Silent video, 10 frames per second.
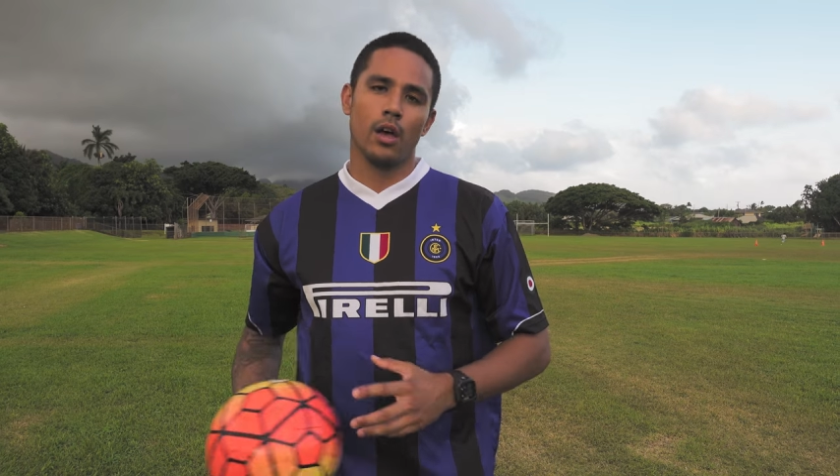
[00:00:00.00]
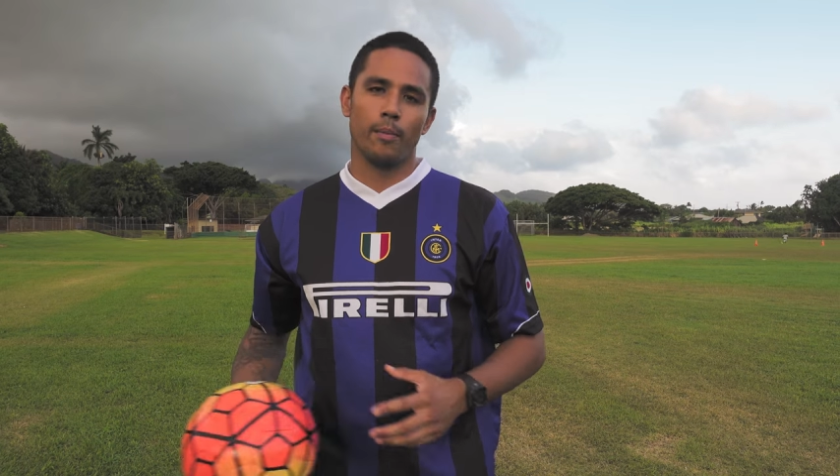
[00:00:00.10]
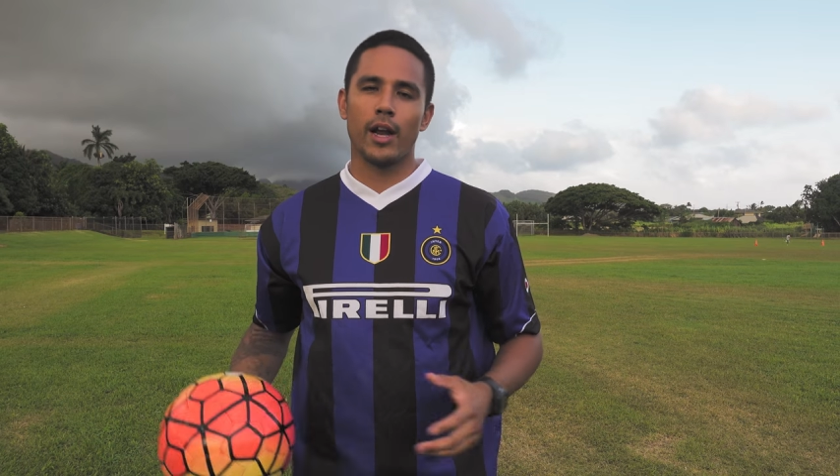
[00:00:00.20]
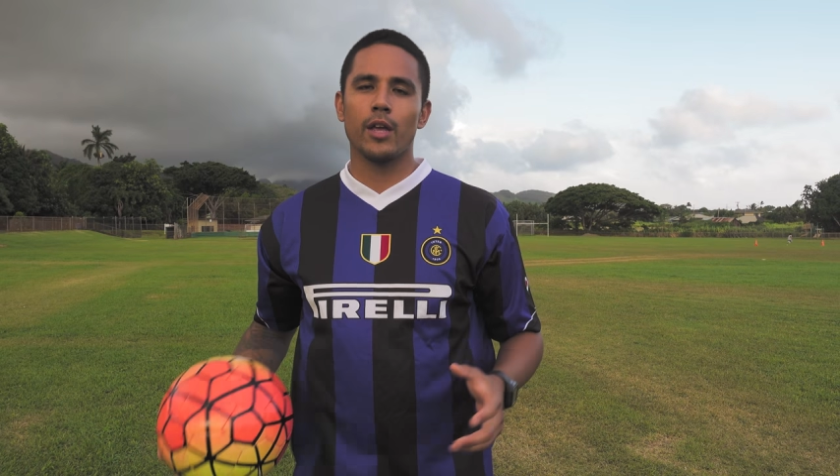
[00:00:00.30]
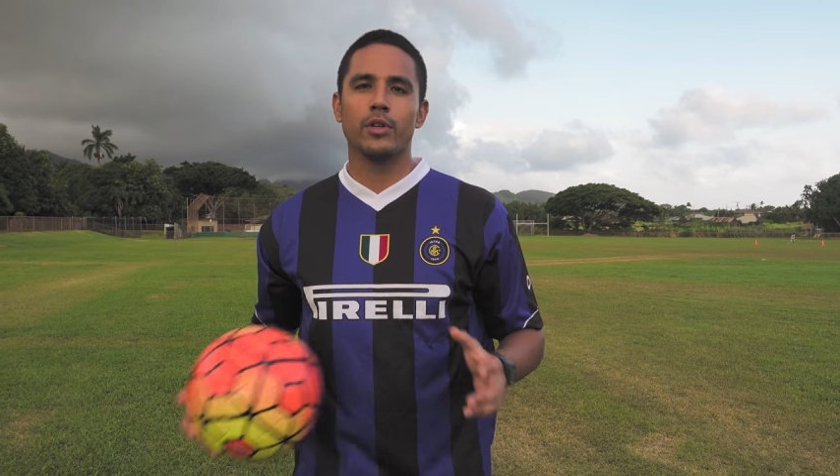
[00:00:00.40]

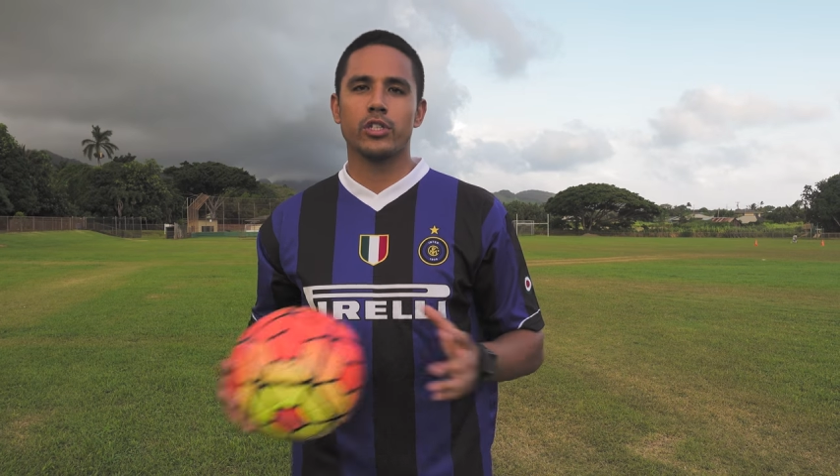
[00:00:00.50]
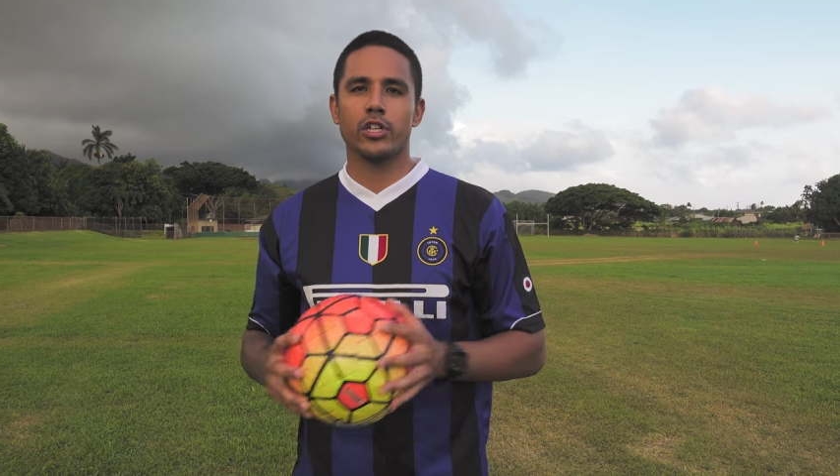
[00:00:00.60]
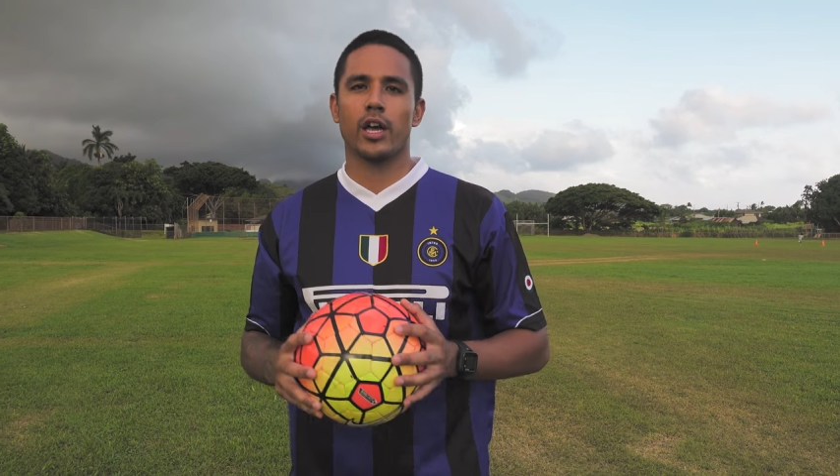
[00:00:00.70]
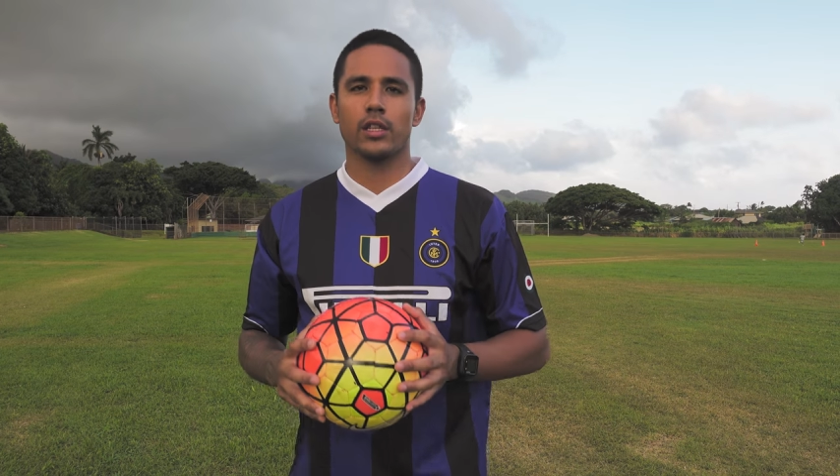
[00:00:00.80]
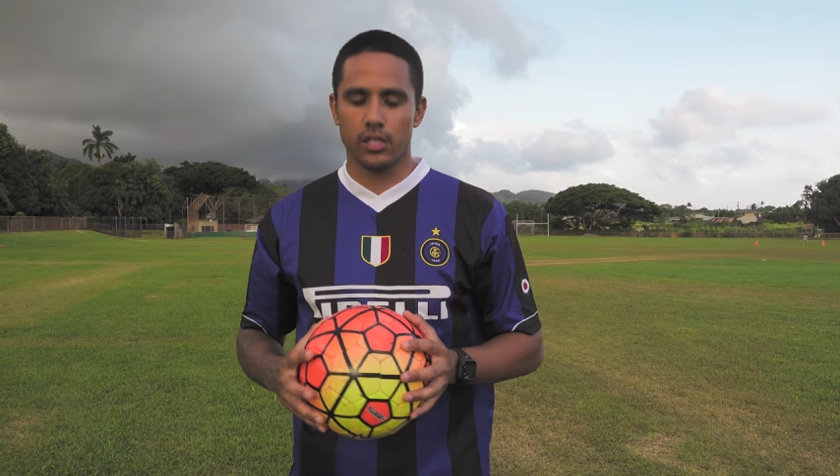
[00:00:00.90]
My name is
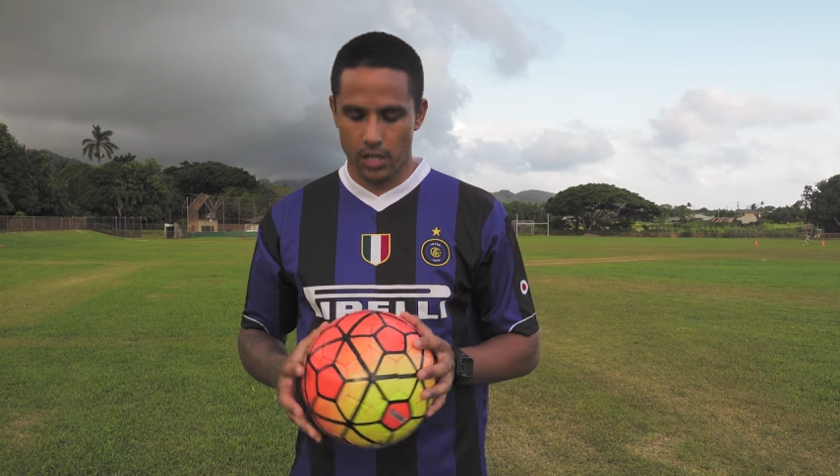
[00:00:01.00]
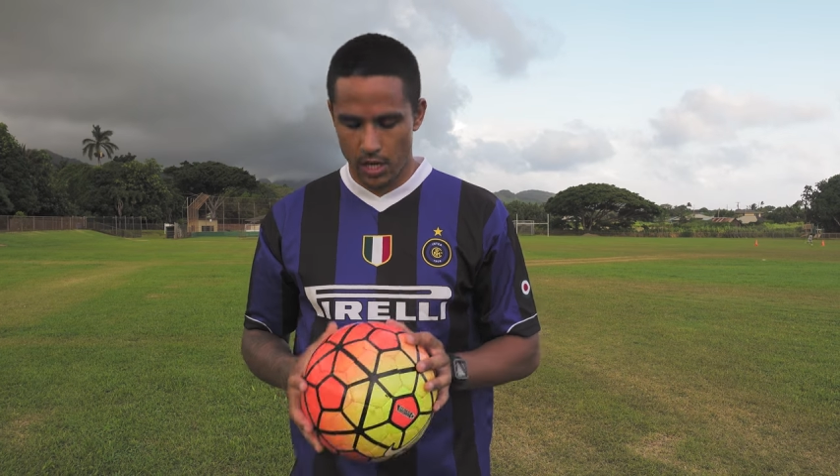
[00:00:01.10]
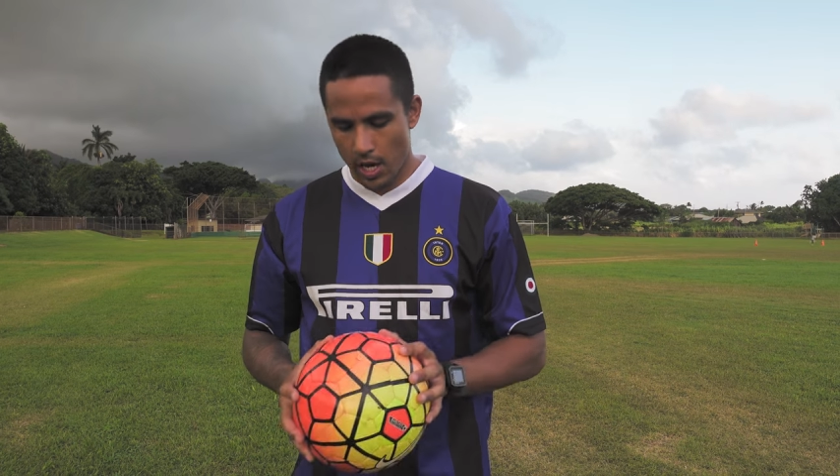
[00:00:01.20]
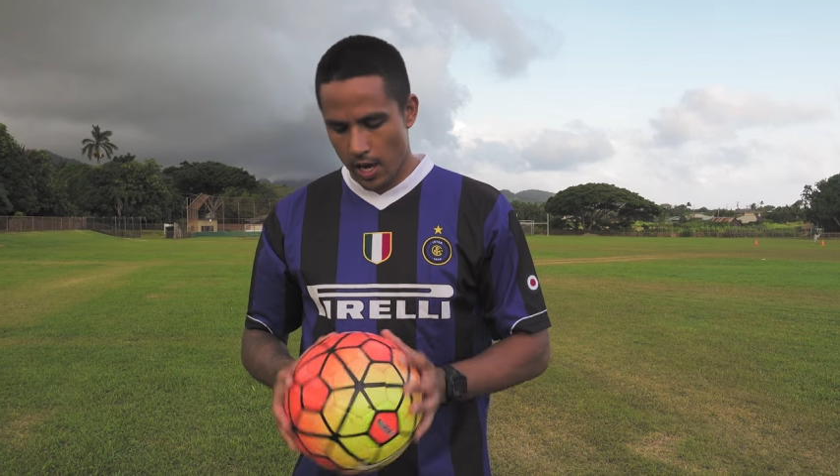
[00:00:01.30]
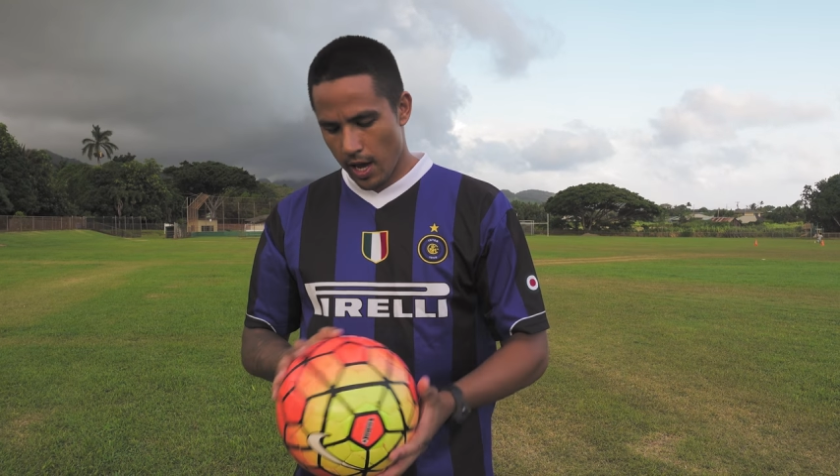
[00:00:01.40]
Chance,
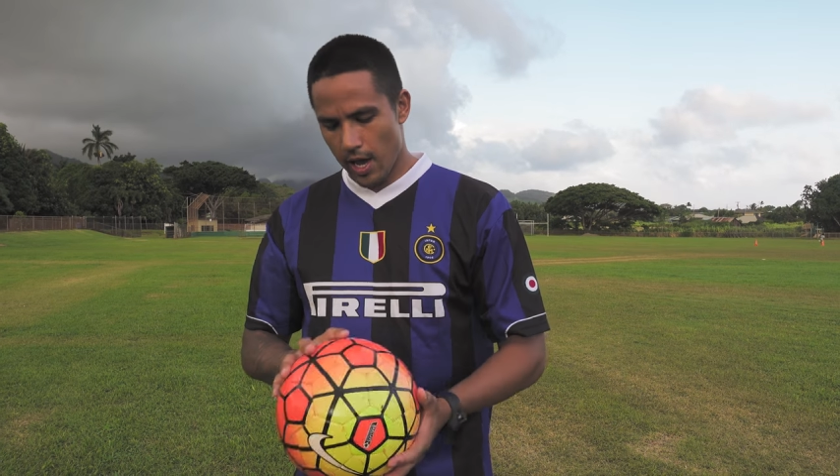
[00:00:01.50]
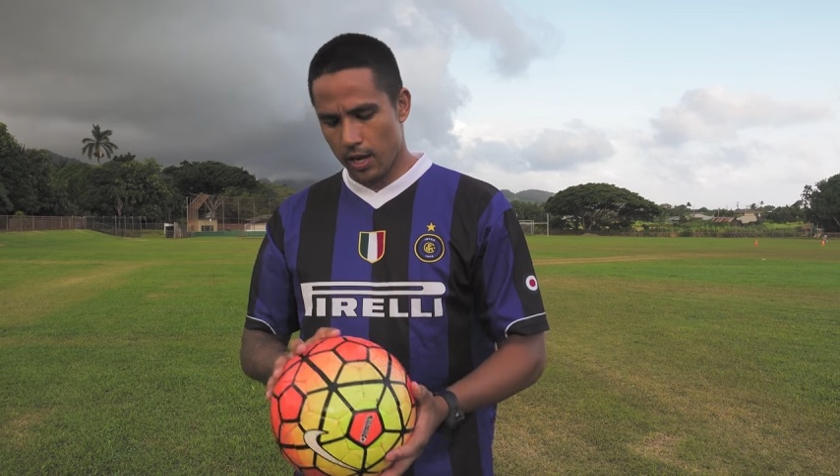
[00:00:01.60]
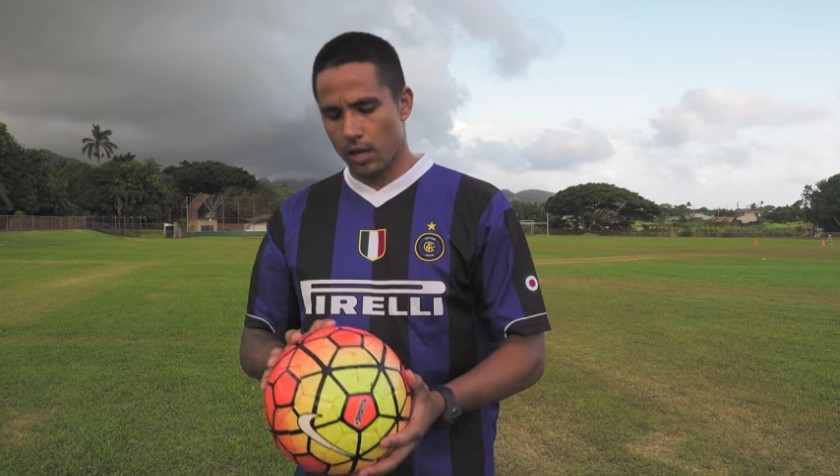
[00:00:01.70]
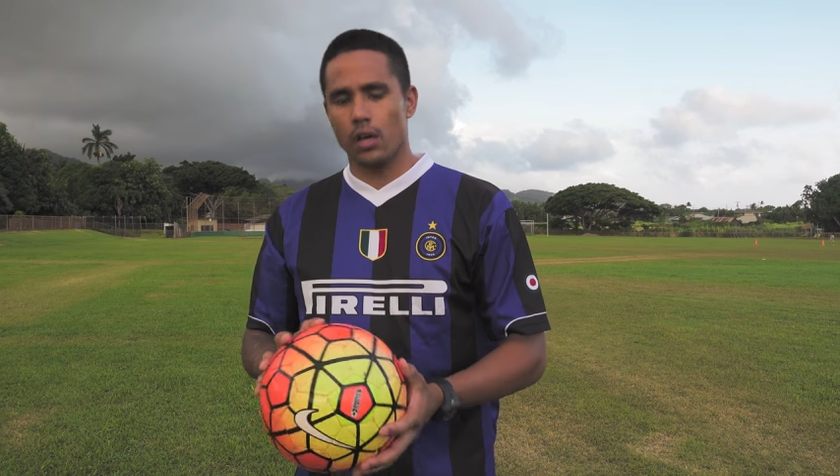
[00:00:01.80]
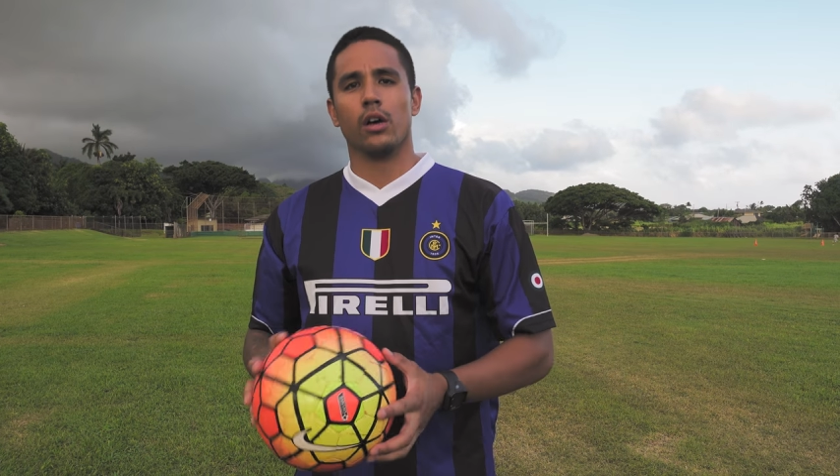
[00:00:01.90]
and